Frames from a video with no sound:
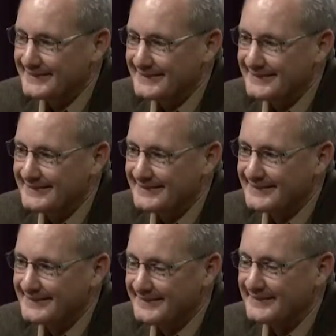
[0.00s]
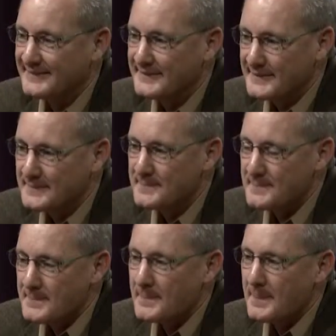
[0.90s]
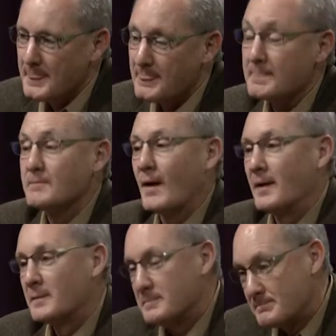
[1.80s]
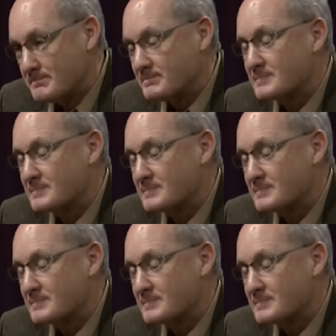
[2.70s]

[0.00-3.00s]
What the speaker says: interviewed Governor Reagan on the phone.